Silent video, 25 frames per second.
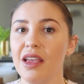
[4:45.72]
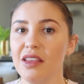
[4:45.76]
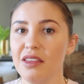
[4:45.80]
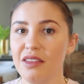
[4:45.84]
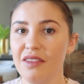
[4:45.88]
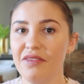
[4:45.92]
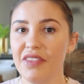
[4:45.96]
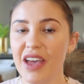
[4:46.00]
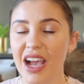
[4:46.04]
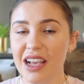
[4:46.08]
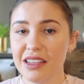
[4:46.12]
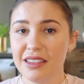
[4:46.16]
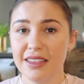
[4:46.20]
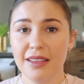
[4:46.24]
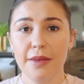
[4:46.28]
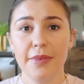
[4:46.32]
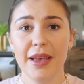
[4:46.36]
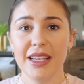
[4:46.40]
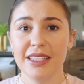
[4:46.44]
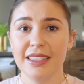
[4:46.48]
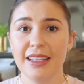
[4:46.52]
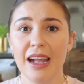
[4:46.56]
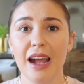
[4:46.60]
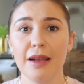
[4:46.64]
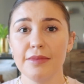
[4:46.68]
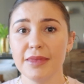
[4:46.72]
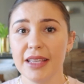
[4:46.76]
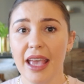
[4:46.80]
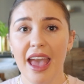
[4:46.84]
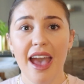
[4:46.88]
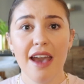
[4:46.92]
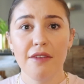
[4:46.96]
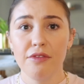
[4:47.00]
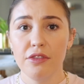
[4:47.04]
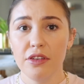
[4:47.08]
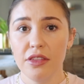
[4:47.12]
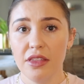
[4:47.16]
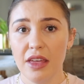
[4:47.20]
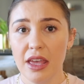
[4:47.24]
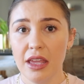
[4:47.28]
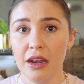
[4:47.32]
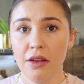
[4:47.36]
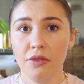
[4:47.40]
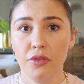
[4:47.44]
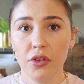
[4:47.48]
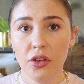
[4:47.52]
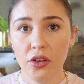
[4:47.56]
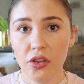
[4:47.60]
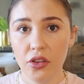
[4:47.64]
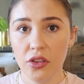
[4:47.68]
that's the best time to get everything,
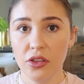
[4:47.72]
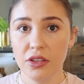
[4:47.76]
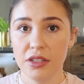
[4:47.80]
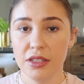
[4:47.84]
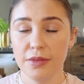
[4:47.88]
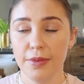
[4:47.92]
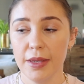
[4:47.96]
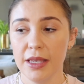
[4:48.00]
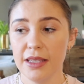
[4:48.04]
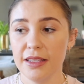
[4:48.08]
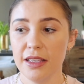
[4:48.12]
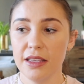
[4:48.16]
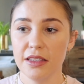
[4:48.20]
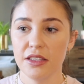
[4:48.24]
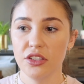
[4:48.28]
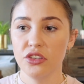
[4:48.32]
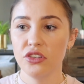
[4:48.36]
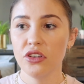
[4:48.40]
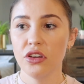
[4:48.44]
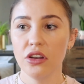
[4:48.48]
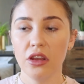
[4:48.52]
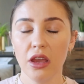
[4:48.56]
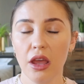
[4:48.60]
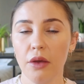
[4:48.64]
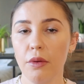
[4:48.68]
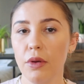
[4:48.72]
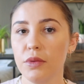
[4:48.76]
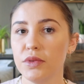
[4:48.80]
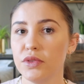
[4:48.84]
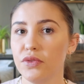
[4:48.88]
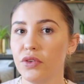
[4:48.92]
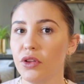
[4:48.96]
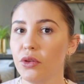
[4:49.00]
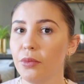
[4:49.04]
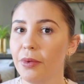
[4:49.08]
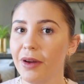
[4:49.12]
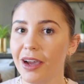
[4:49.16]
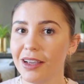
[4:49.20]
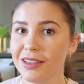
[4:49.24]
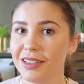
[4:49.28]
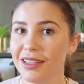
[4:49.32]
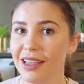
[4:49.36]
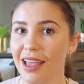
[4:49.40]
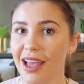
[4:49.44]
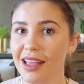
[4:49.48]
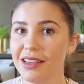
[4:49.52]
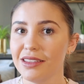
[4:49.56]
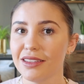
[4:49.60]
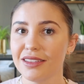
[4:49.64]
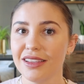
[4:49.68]
of course, because it's gonna go up to full price
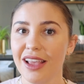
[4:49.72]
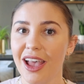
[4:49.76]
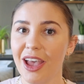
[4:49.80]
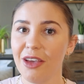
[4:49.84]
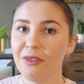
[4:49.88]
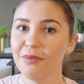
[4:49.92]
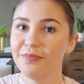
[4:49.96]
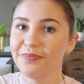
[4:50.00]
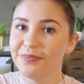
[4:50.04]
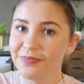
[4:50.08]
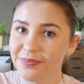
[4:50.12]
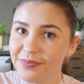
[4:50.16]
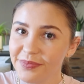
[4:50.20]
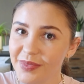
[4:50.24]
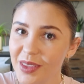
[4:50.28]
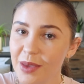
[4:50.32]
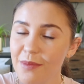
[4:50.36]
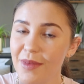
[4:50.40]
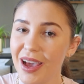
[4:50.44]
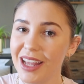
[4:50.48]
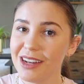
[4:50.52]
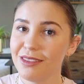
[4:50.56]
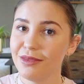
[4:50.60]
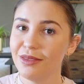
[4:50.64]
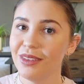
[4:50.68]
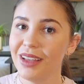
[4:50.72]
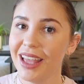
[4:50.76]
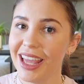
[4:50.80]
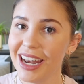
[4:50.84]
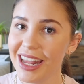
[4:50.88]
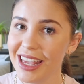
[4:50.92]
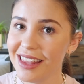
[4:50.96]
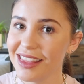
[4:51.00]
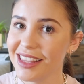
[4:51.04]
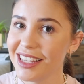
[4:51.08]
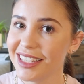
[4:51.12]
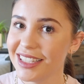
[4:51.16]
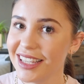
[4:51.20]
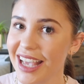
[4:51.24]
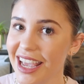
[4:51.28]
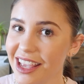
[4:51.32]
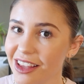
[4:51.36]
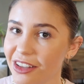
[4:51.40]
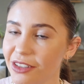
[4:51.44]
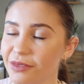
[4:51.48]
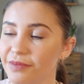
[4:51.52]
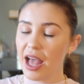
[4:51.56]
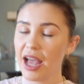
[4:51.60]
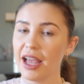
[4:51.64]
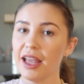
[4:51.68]
again. So you might as well get it in the
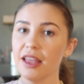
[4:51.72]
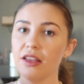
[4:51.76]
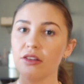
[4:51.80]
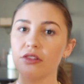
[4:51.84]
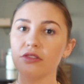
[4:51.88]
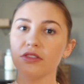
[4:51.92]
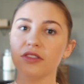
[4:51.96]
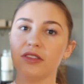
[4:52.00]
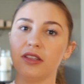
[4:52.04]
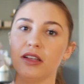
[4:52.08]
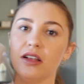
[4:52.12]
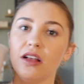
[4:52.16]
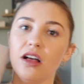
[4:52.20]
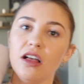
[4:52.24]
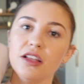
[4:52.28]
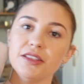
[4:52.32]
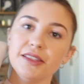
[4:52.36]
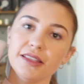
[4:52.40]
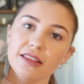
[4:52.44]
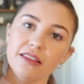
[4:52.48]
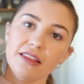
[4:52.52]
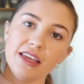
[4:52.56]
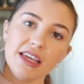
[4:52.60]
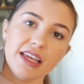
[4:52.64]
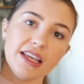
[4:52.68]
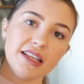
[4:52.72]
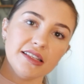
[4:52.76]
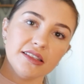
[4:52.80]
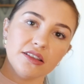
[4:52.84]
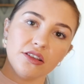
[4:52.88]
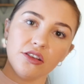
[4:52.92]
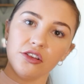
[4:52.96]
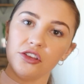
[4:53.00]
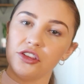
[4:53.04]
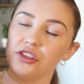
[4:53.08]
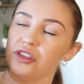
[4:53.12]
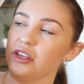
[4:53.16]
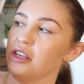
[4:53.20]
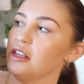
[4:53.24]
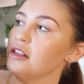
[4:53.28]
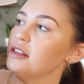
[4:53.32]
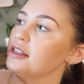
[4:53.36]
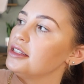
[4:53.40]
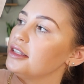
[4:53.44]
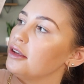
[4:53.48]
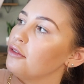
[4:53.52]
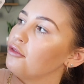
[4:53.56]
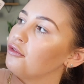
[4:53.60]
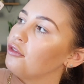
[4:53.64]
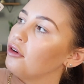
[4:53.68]
sale. I also got these
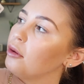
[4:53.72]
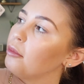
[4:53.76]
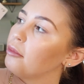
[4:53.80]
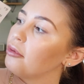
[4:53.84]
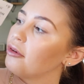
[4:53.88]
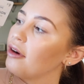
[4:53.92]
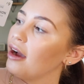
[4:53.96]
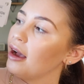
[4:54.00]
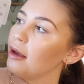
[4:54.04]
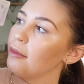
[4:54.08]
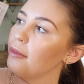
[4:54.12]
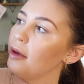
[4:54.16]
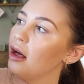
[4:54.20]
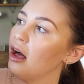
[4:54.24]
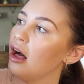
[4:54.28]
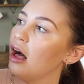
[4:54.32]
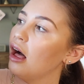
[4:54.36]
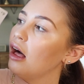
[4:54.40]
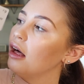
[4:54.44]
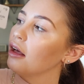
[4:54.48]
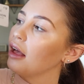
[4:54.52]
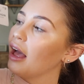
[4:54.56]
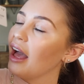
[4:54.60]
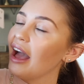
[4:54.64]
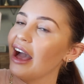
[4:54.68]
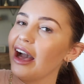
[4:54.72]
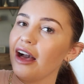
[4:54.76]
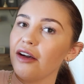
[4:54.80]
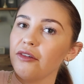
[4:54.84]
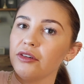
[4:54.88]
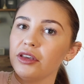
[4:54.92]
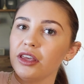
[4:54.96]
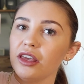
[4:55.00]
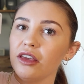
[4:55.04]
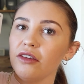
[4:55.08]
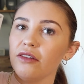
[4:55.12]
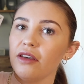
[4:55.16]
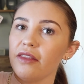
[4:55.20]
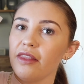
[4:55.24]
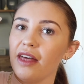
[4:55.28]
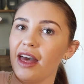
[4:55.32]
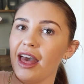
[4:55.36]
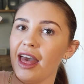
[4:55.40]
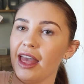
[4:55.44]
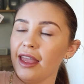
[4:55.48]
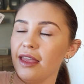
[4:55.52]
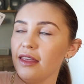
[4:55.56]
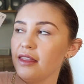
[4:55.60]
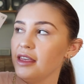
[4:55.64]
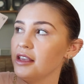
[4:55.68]
cushions from Primark. How cute are
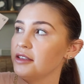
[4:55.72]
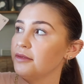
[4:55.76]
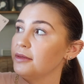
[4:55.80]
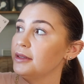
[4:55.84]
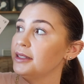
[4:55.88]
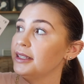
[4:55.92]
they? These were